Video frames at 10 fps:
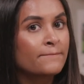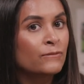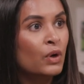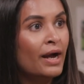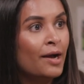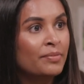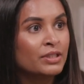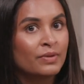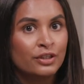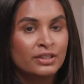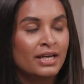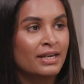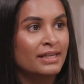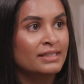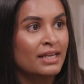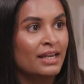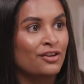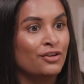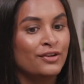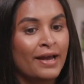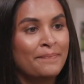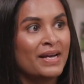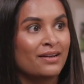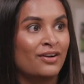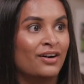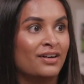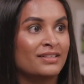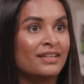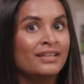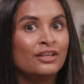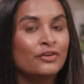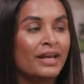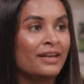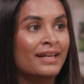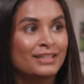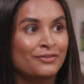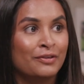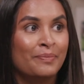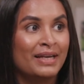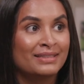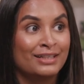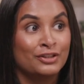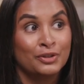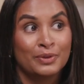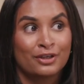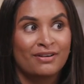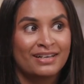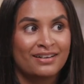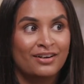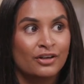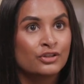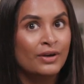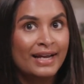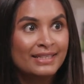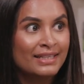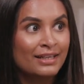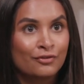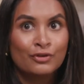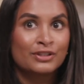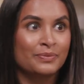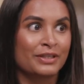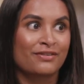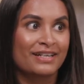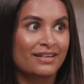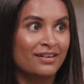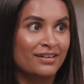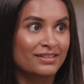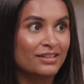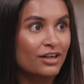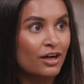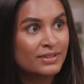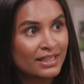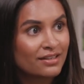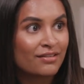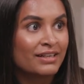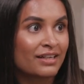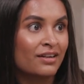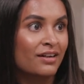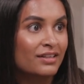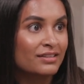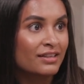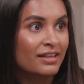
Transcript: What happens when you turn 18? You get a bank card, and then you get a letter from the bank saying, do you want a credit card? You're 18. Of course I want a credit card. I'll take a credit card.